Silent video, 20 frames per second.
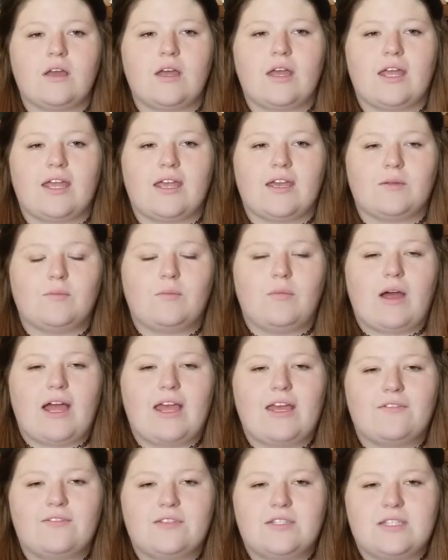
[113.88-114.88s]
And I
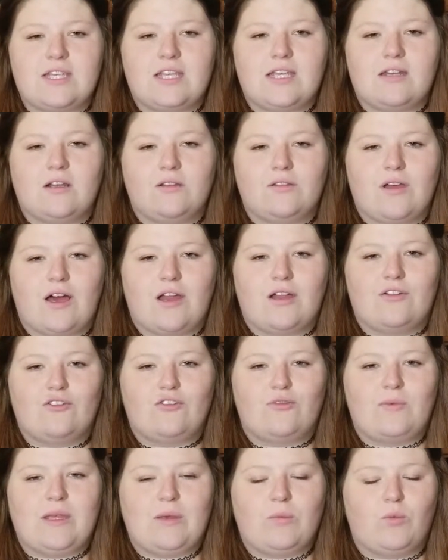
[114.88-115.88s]
have seen a lot
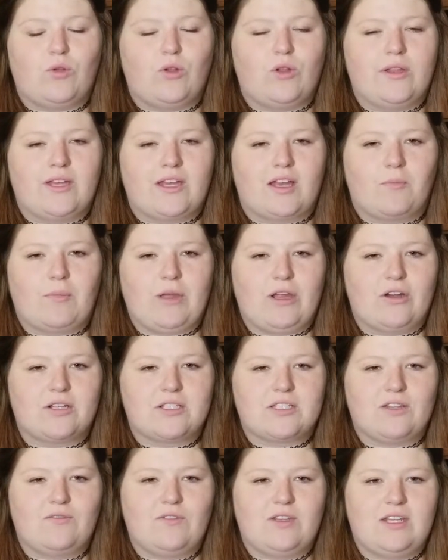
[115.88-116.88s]
of people in
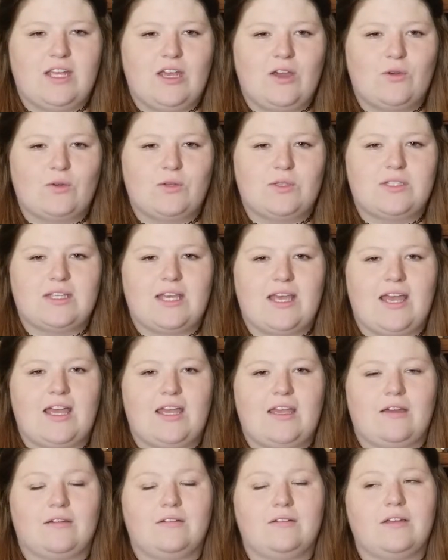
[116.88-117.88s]
comparison videos
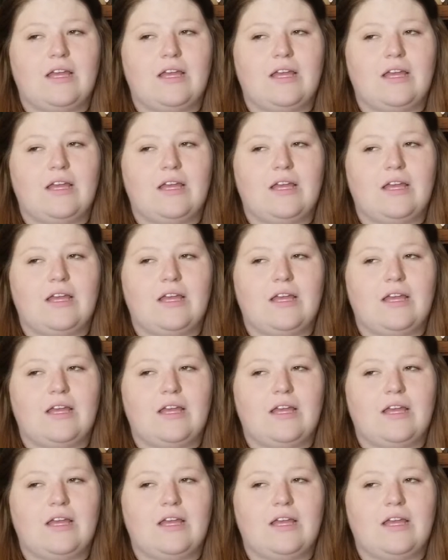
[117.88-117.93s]
say,